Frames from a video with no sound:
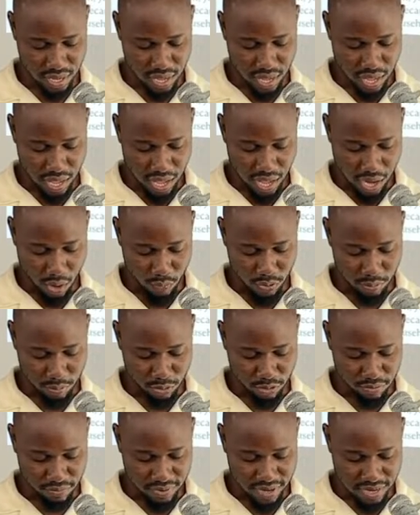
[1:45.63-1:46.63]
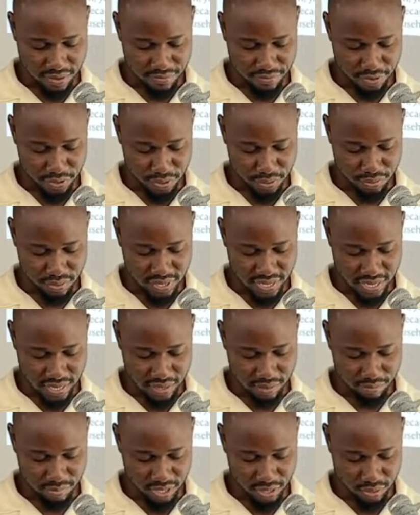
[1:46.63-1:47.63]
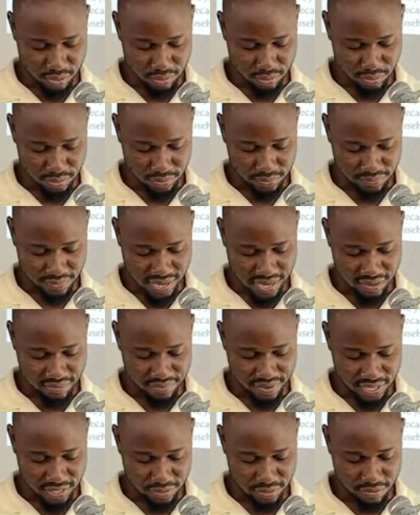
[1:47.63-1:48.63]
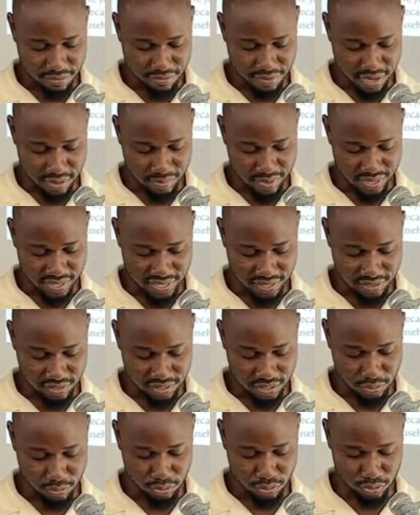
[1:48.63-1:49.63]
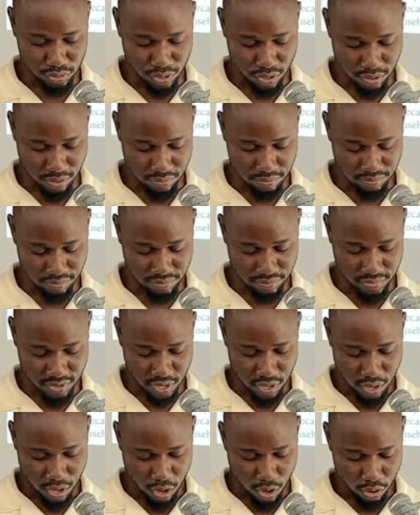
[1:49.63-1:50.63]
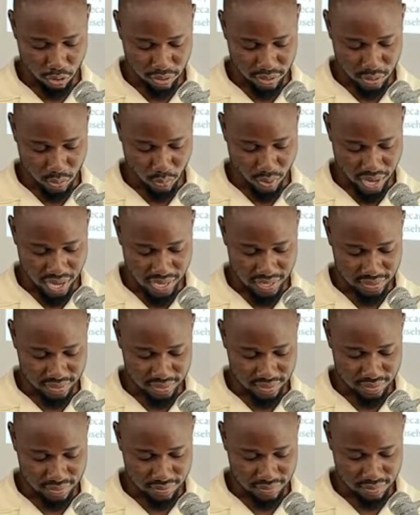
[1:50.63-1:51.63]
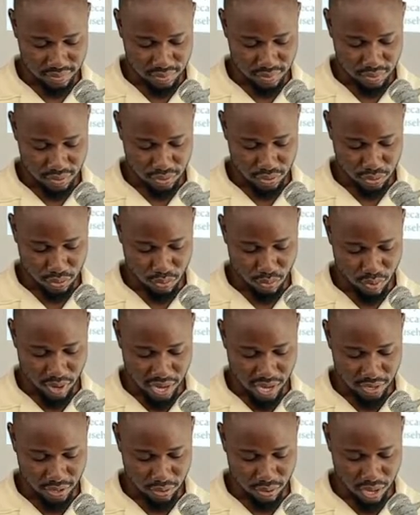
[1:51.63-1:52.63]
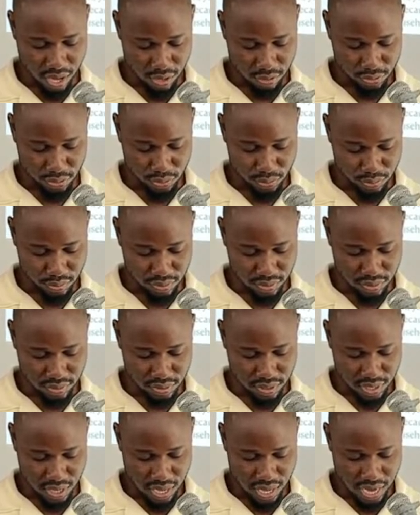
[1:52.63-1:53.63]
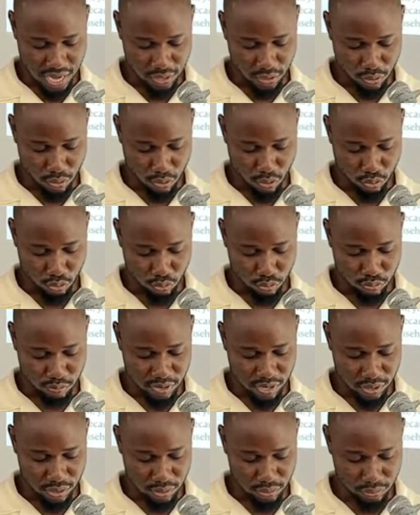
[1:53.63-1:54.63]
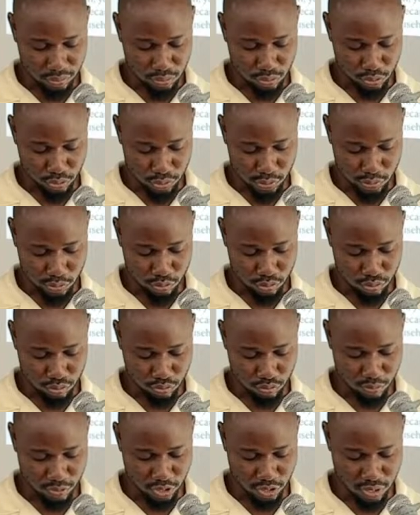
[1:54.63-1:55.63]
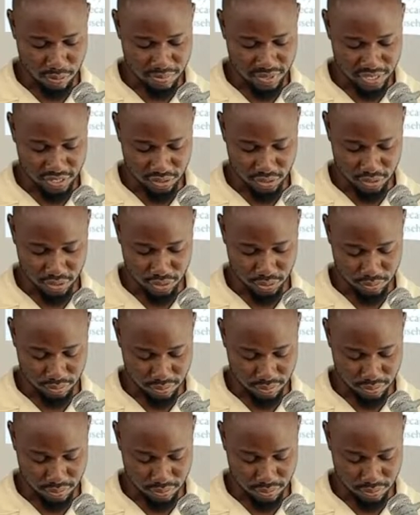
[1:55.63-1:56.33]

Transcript: I will provide for you there, because 5 years of famine is still to come. Otherwise, you and your household and all who belong to you will become destitute.